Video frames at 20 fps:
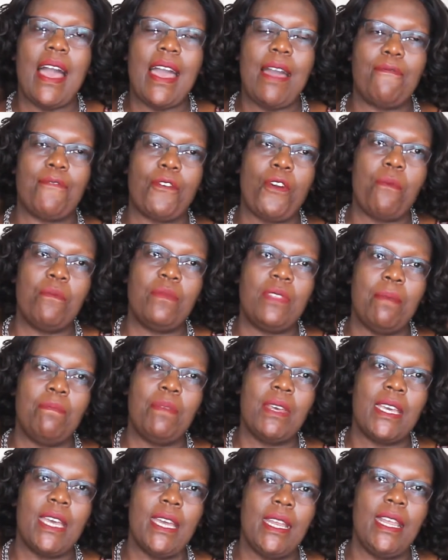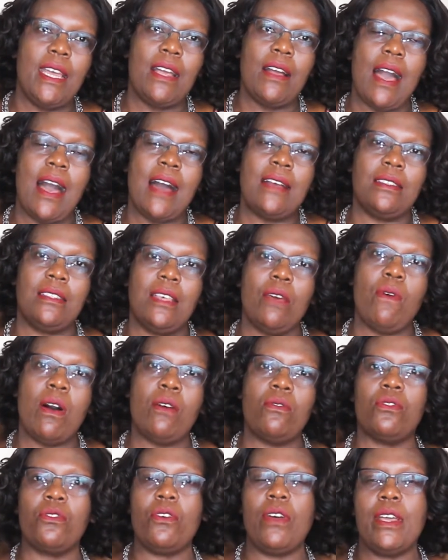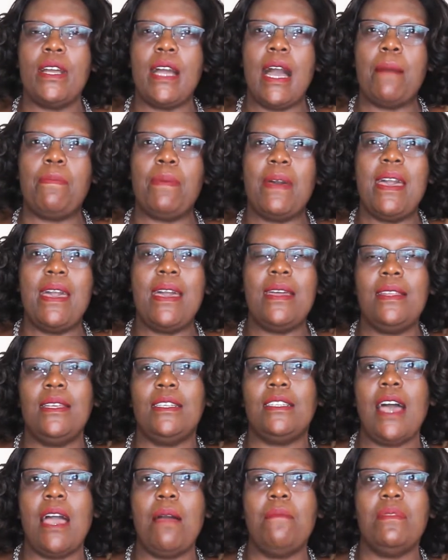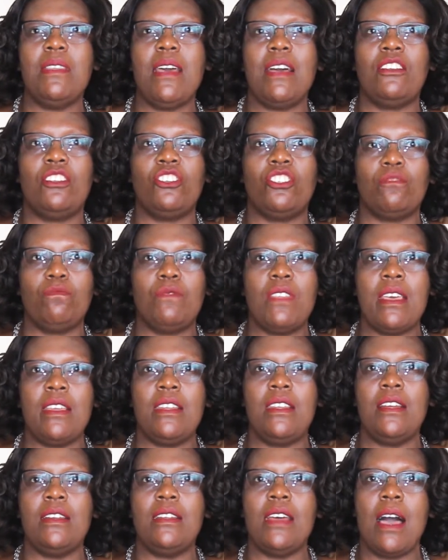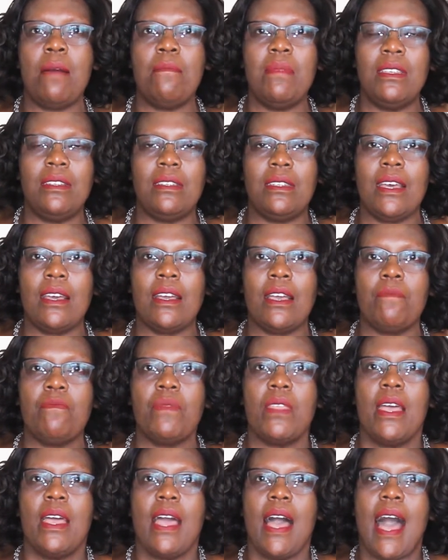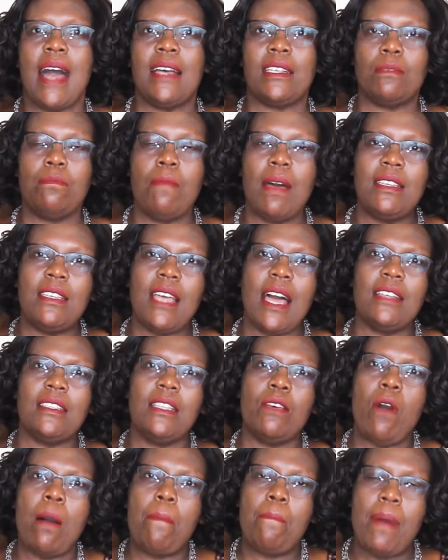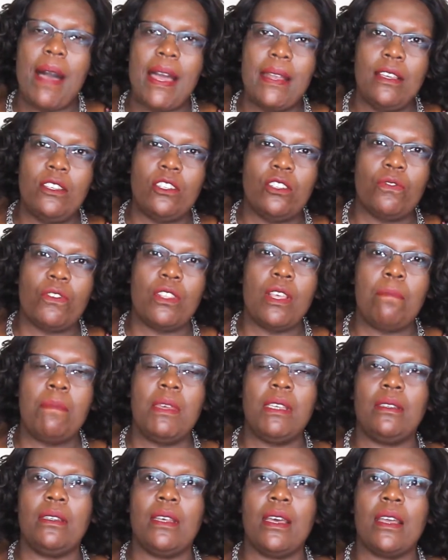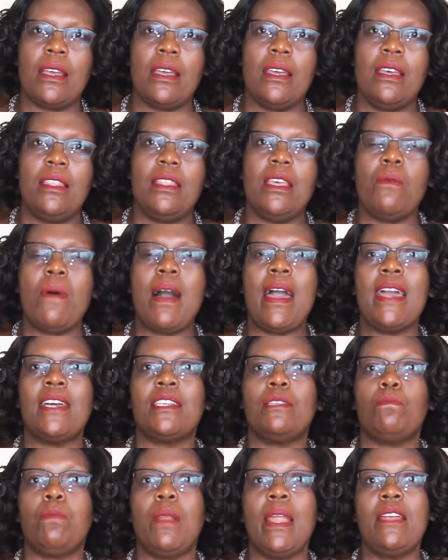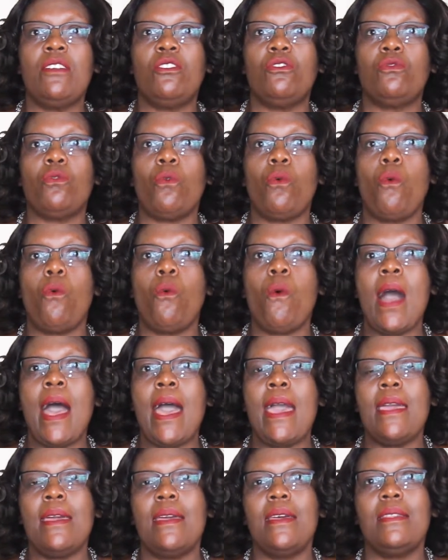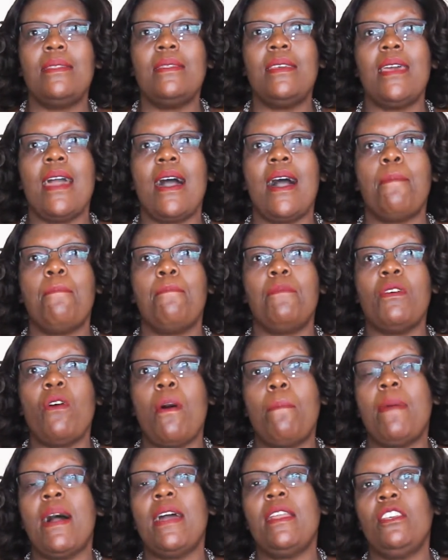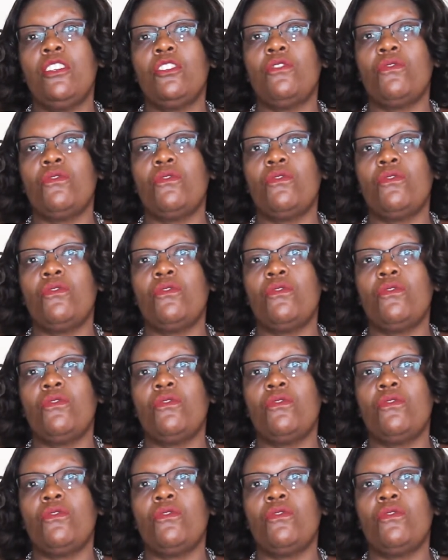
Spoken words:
from the beginning, as they were growing up, anytime they did a mistake, as much as they were punished for the mistake, they were explained to why they were punished